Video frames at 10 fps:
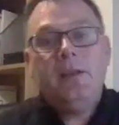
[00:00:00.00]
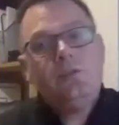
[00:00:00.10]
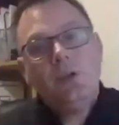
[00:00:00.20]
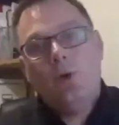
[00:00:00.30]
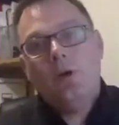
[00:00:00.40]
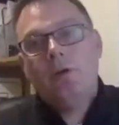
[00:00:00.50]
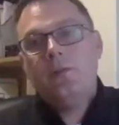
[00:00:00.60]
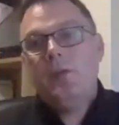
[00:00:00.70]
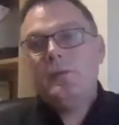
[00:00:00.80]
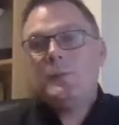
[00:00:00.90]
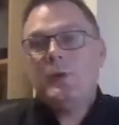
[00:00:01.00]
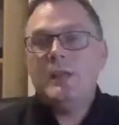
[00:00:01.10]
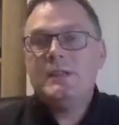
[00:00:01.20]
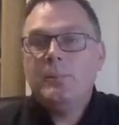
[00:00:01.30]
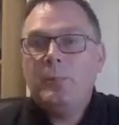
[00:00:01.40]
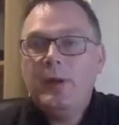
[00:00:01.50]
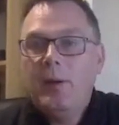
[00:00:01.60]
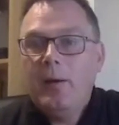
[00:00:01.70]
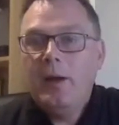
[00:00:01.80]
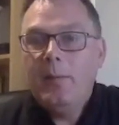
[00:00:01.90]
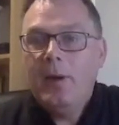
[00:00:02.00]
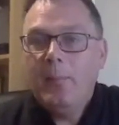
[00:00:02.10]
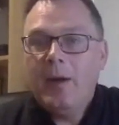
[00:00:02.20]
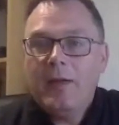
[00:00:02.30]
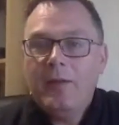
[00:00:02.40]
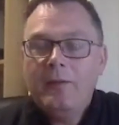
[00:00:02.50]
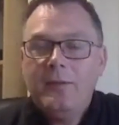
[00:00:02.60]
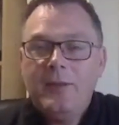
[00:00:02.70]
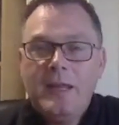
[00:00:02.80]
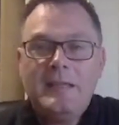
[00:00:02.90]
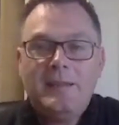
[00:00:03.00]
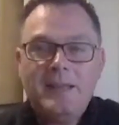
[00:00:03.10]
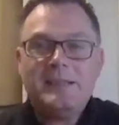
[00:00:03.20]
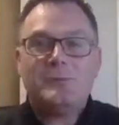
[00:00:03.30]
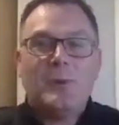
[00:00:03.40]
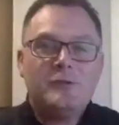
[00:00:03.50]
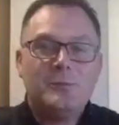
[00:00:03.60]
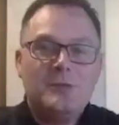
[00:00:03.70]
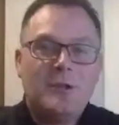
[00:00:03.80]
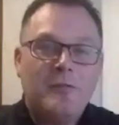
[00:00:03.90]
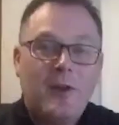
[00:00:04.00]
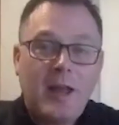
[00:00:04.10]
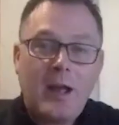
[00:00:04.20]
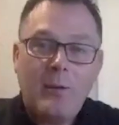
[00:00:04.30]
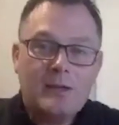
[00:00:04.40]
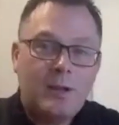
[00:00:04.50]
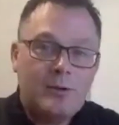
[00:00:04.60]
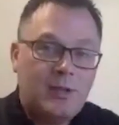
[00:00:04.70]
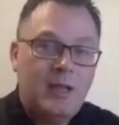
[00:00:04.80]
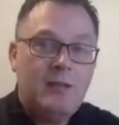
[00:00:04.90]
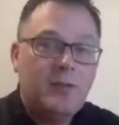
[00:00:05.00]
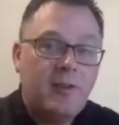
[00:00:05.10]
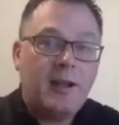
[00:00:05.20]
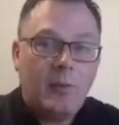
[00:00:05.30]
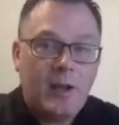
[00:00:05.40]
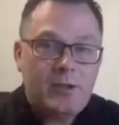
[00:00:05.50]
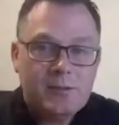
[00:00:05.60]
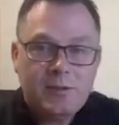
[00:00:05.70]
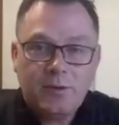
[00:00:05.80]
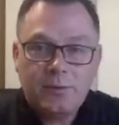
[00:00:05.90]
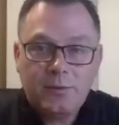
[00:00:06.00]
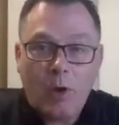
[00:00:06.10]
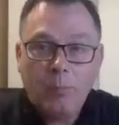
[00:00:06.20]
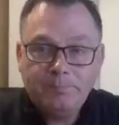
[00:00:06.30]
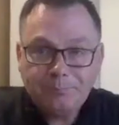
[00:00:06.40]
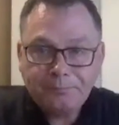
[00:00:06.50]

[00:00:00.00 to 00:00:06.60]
do you know what? You speak really simply about that. The easiest way for someone to go find out is go to evavaluations.com.